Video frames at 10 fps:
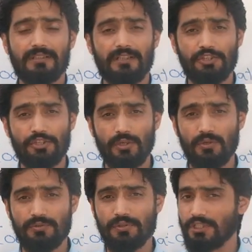it
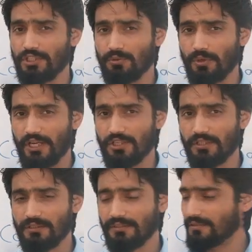shows
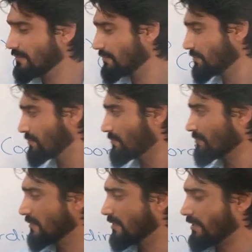duration,
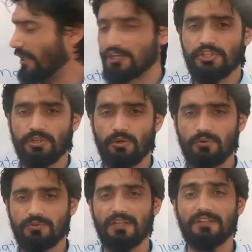it
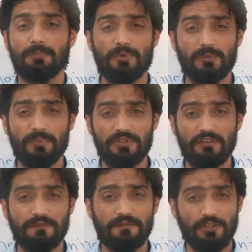shows the purpose
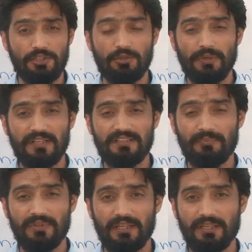of doing
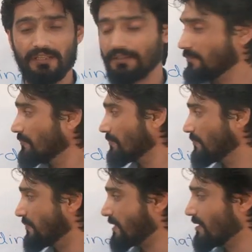something,
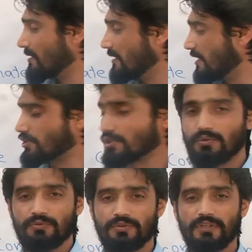it
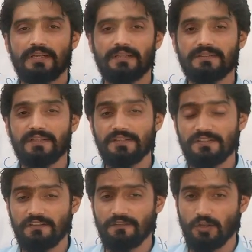shows the
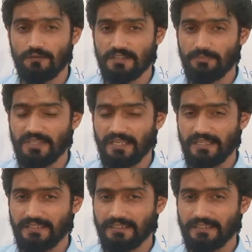receiver of something.